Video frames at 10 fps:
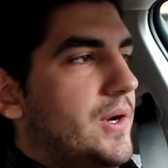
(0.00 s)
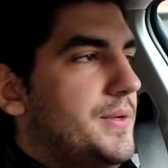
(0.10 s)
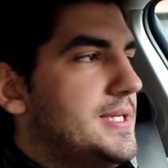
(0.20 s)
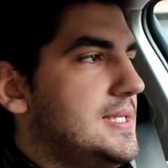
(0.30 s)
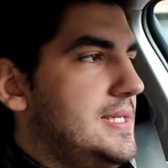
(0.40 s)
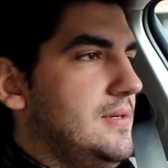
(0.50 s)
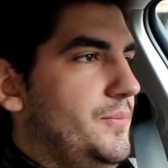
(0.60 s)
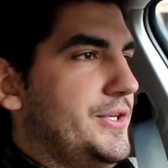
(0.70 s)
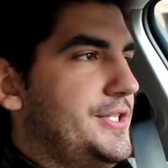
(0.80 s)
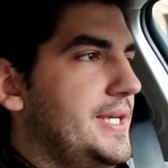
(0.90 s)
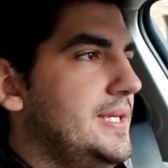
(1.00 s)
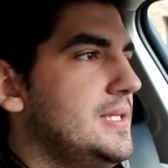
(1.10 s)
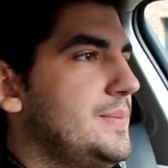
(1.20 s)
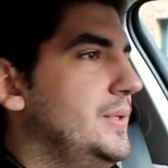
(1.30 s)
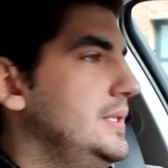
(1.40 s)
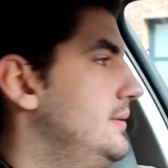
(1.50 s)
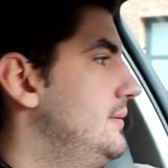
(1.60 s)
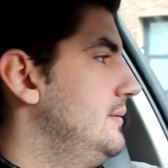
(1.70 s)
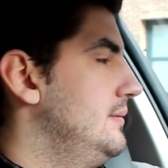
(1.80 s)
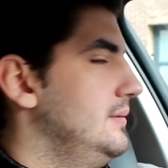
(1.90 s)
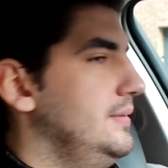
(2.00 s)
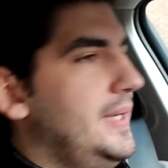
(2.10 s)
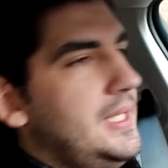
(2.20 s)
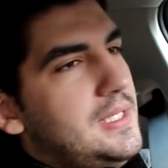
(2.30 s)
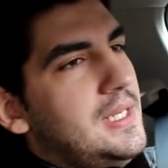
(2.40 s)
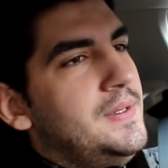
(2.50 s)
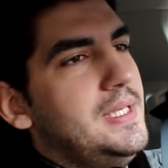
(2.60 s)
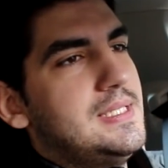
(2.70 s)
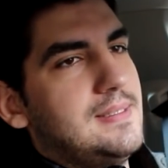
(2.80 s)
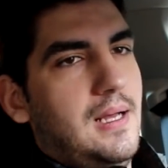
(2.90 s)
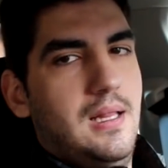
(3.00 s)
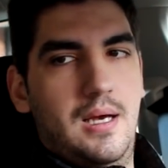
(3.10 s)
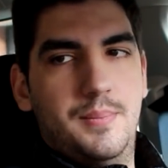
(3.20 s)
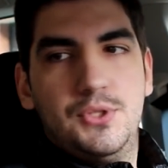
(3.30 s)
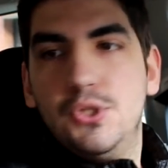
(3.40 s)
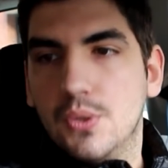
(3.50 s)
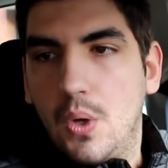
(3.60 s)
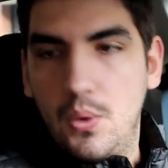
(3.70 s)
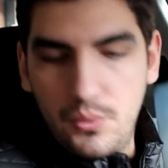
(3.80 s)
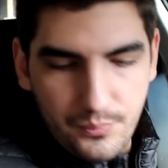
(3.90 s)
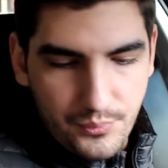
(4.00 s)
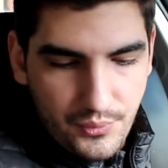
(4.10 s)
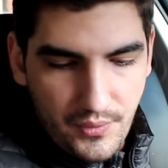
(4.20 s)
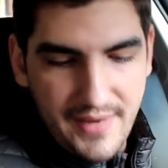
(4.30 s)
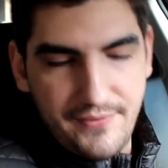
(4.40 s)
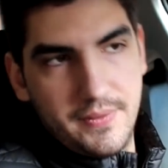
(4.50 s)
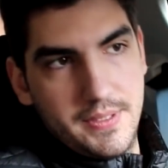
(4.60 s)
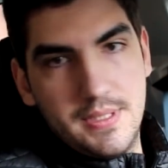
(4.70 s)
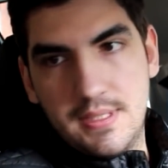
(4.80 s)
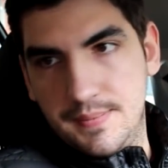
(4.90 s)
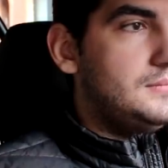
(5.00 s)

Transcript: always consider Mercedes, but you know, it's all up to your own preference.